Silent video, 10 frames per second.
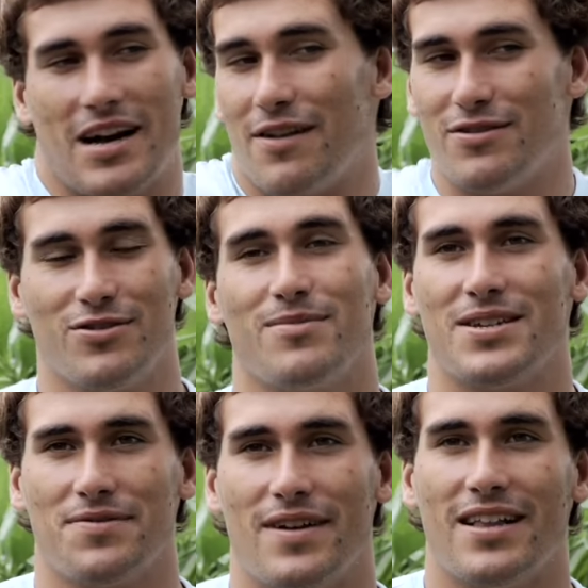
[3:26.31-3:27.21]
having so
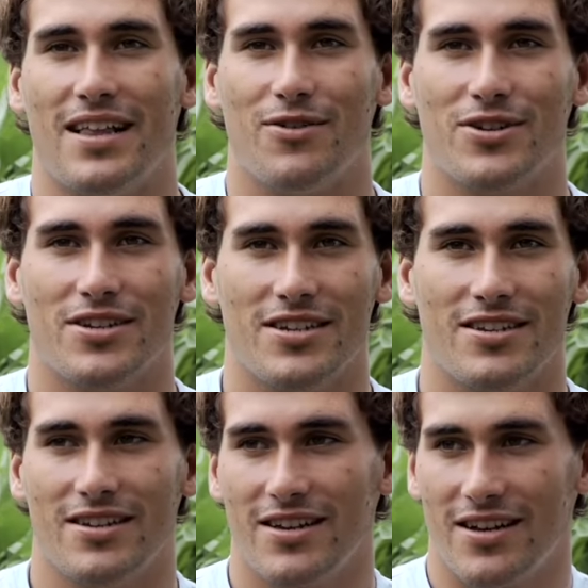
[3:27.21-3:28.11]
much fun, like
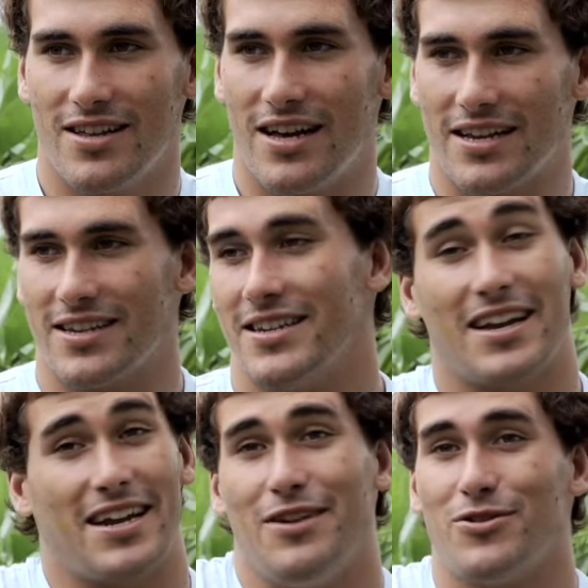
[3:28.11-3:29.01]
watching, like, yeah,
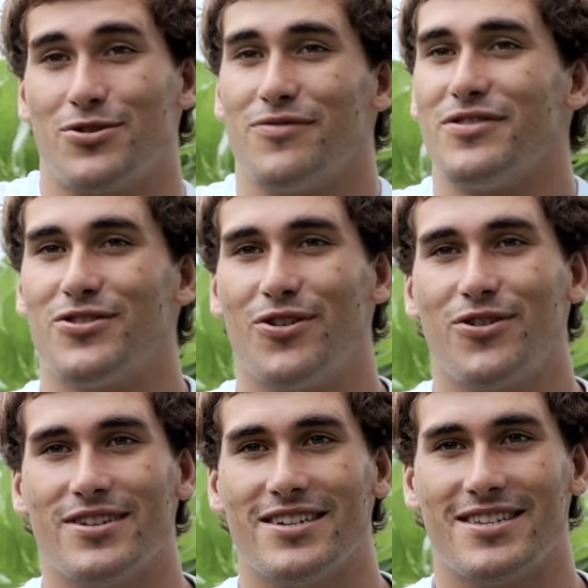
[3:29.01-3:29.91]
Kelly was surfing so
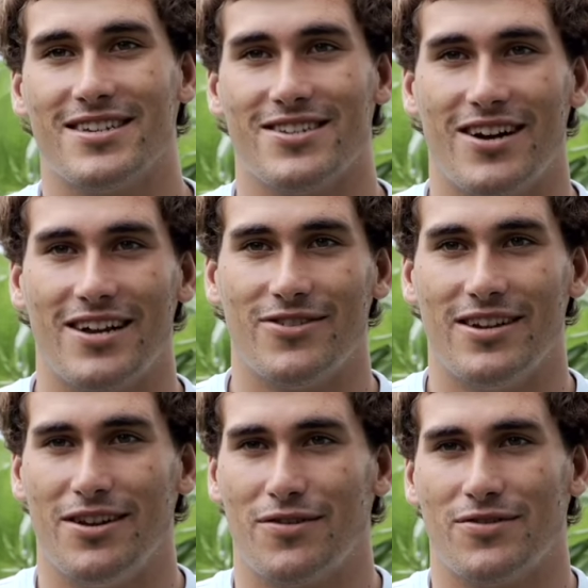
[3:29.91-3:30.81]
good yesterday, so I
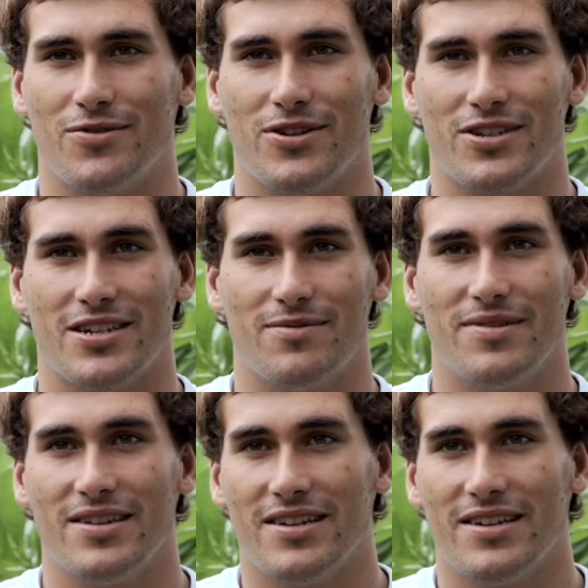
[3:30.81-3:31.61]
really love to watch him,